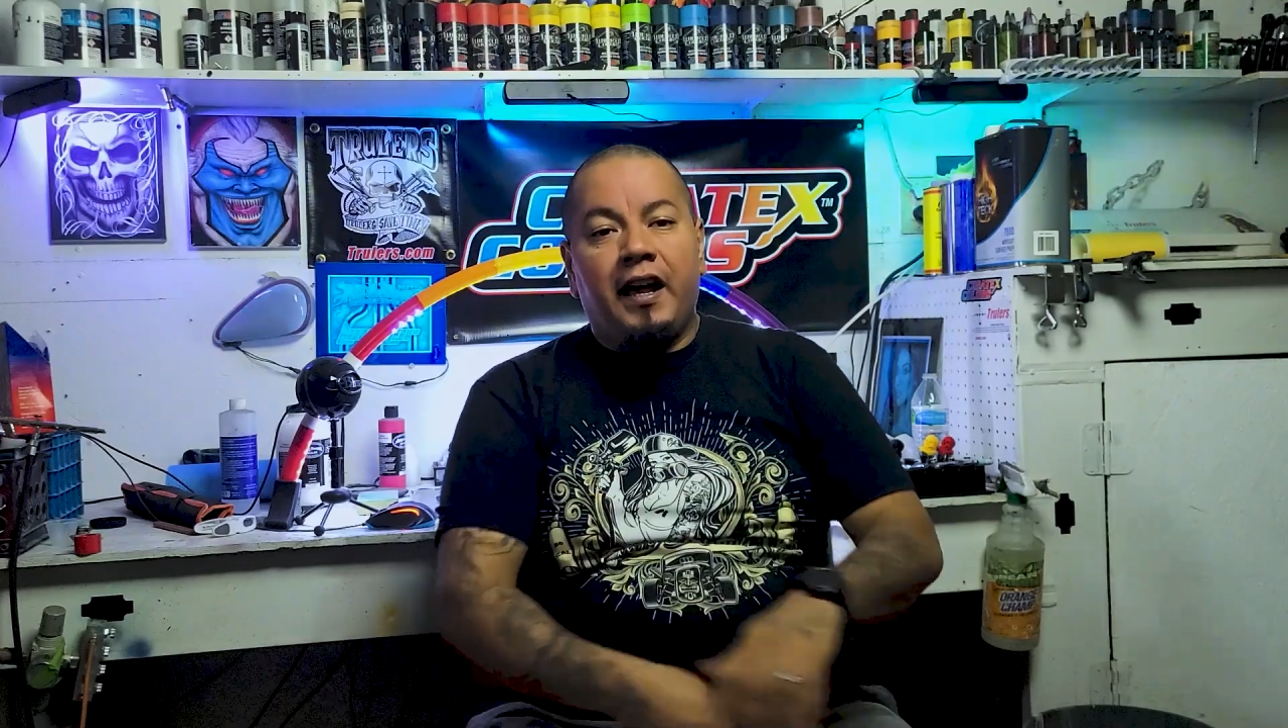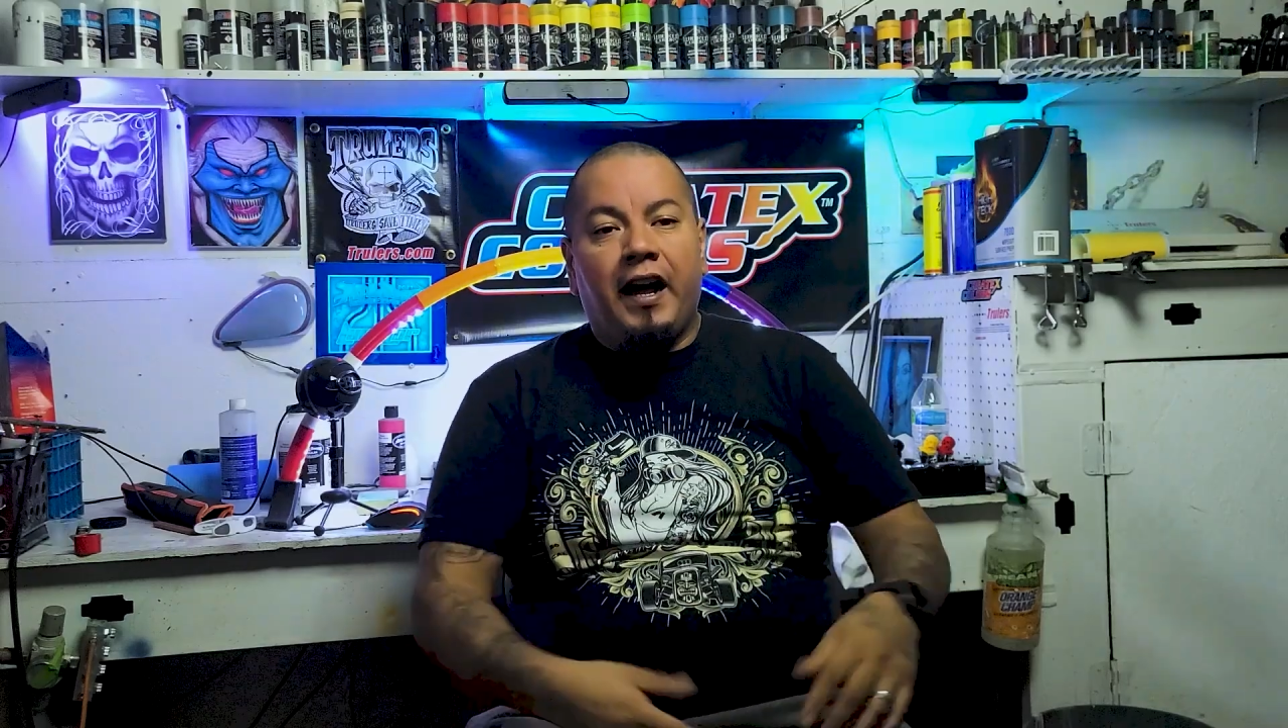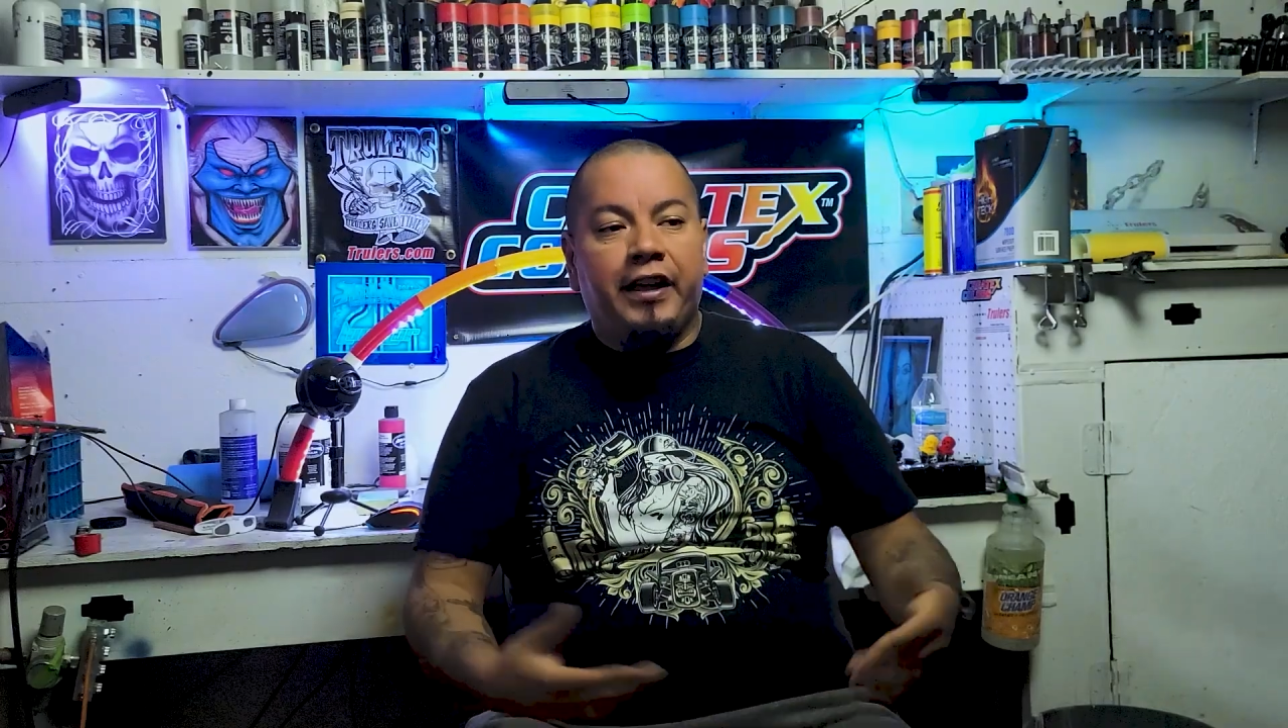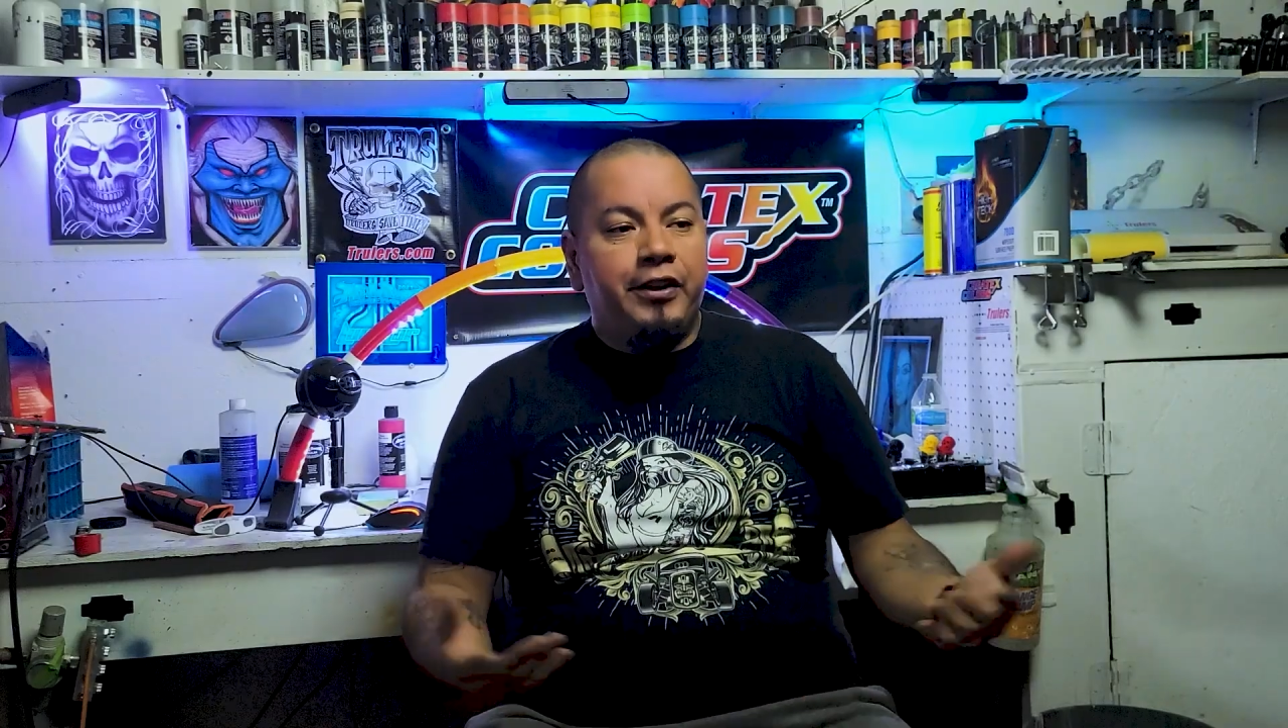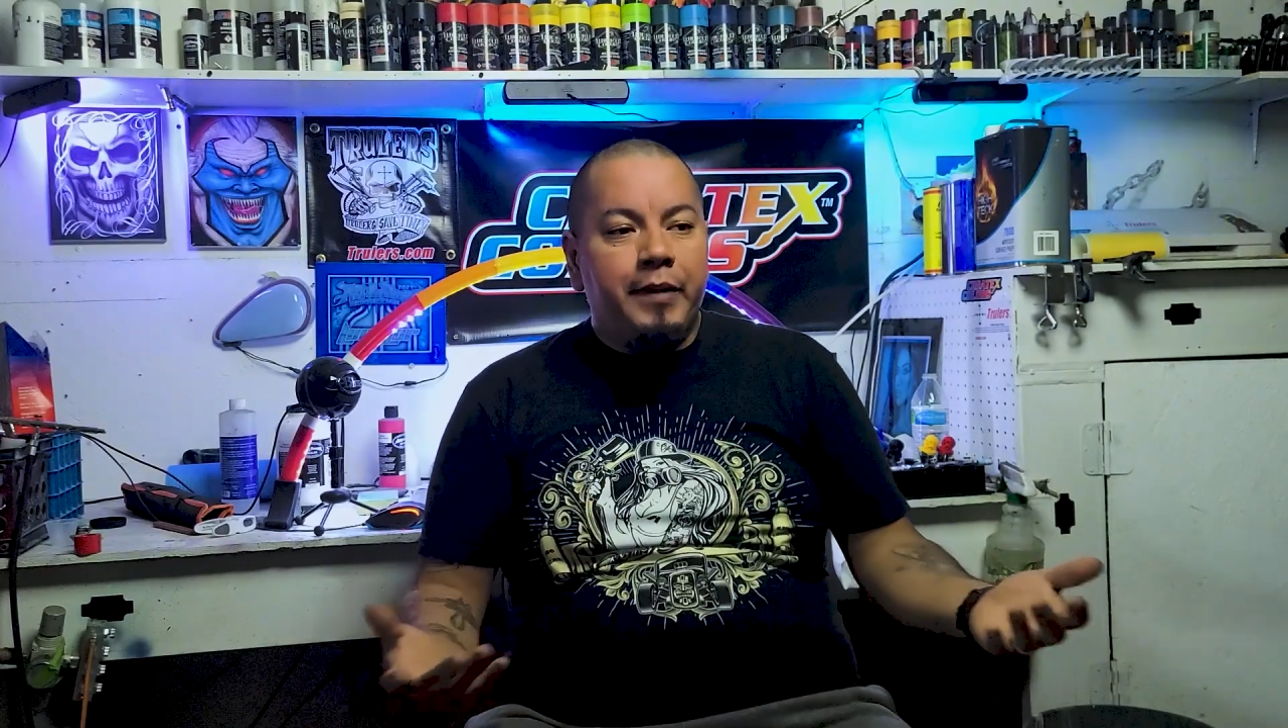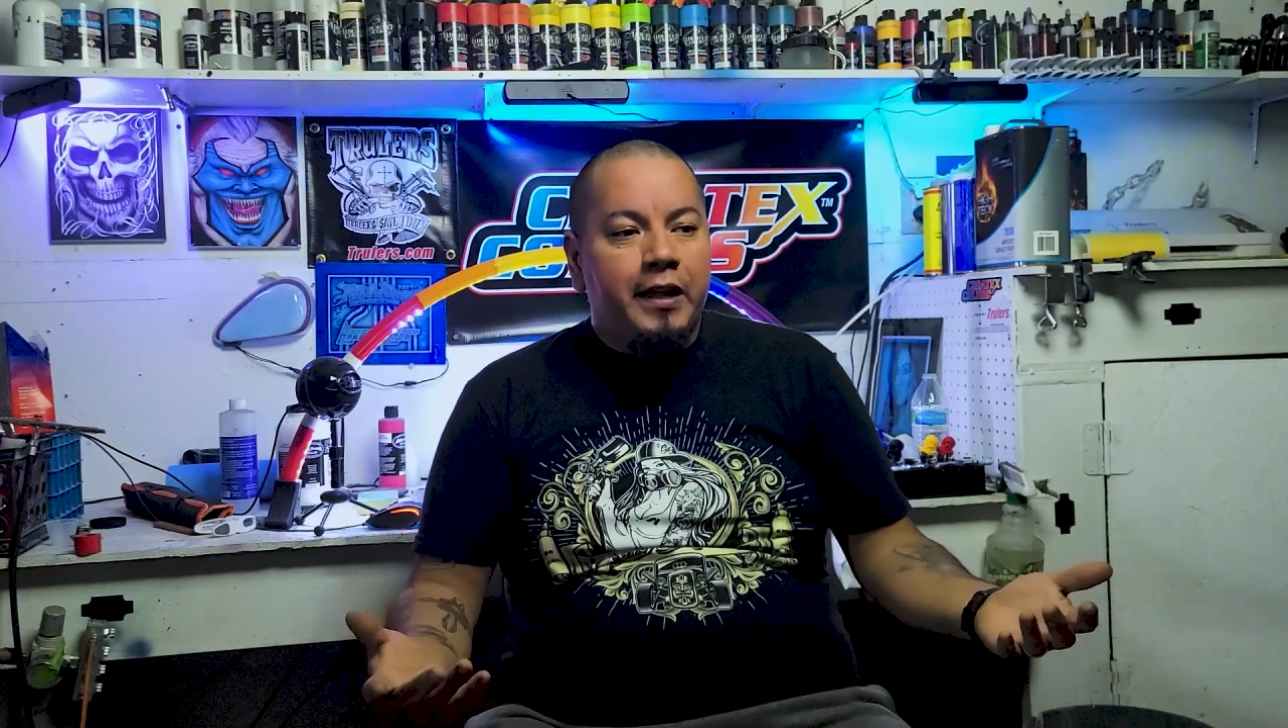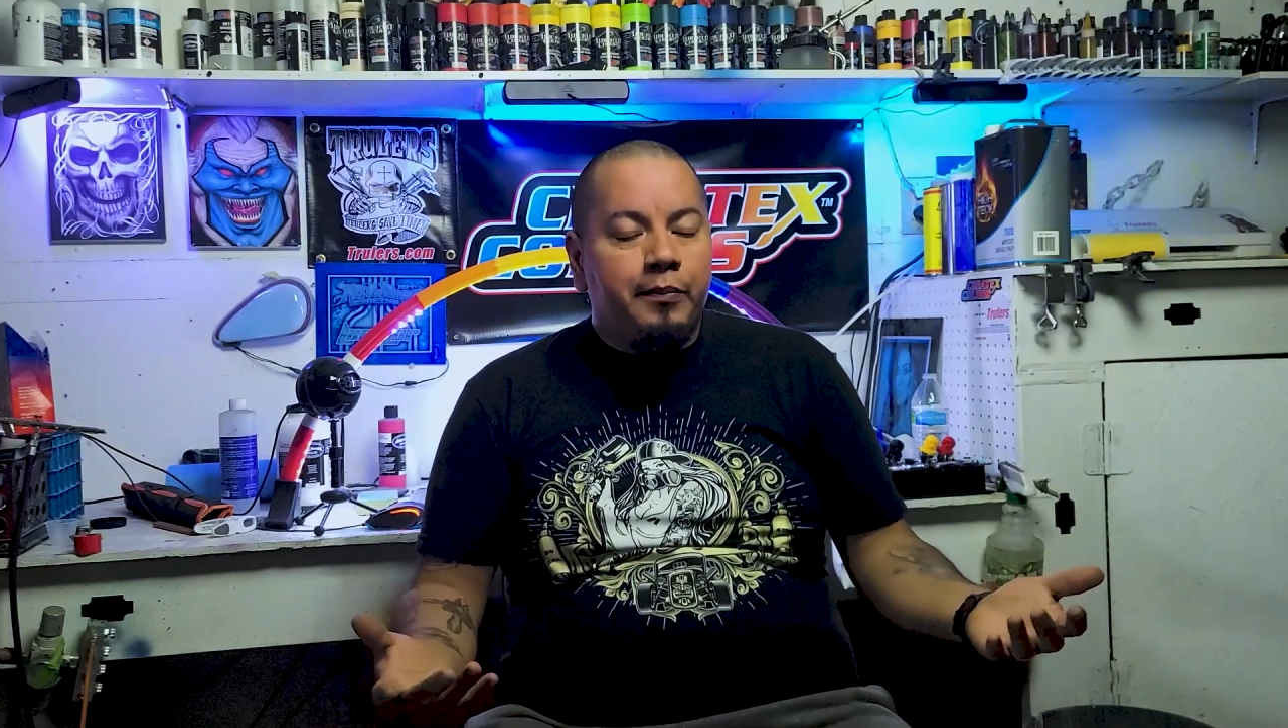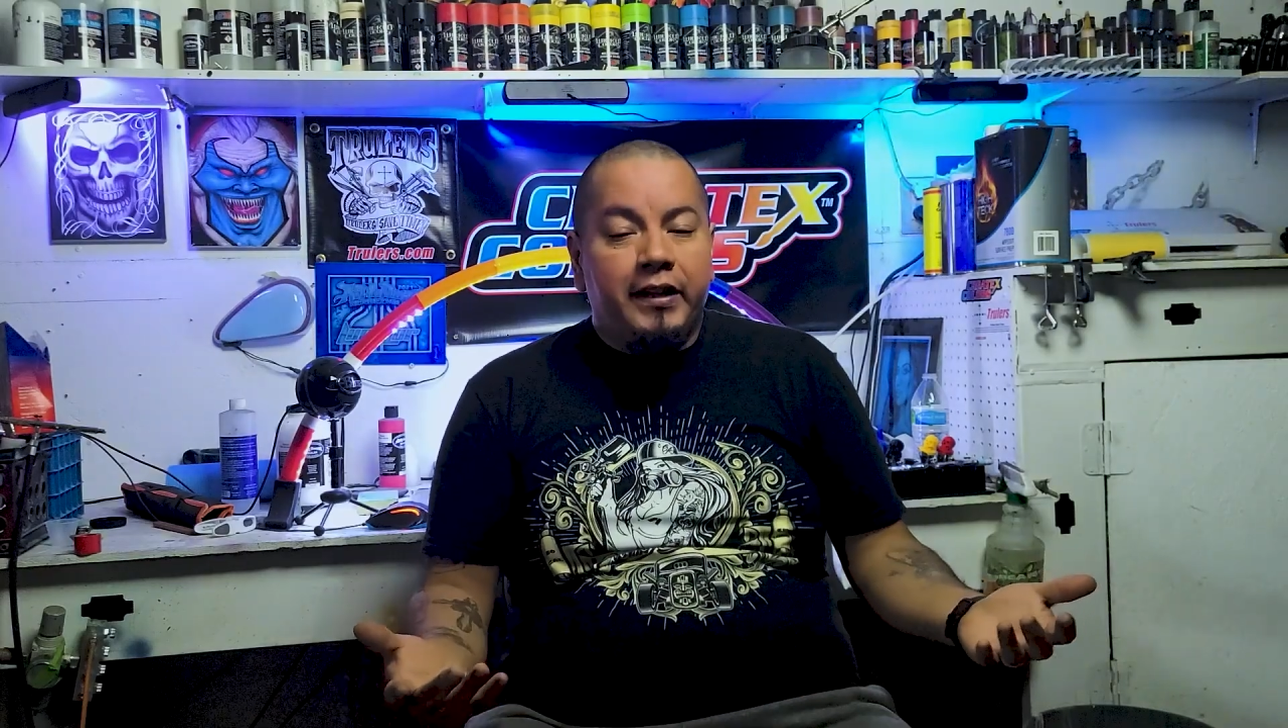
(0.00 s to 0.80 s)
how do you make